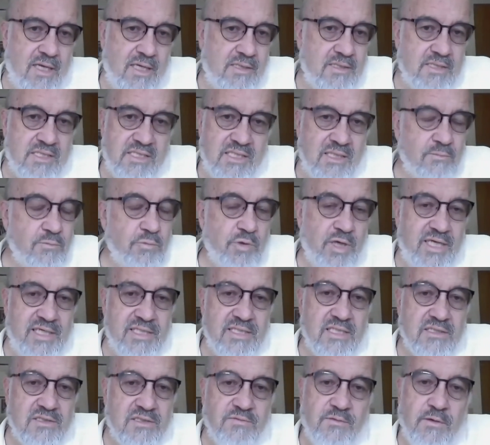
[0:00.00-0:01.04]
In some
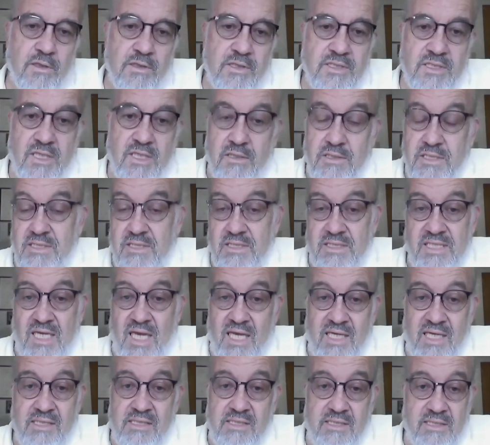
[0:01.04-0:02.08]
ways, as far as our
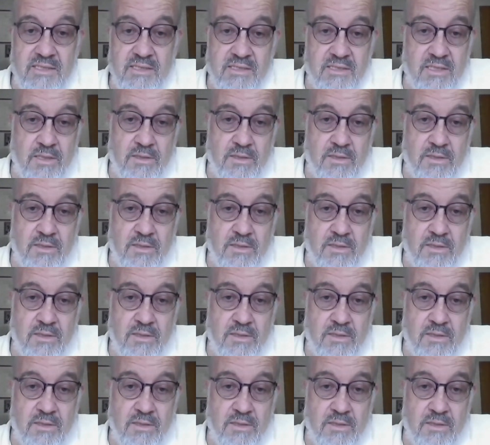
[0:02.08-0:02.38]
societies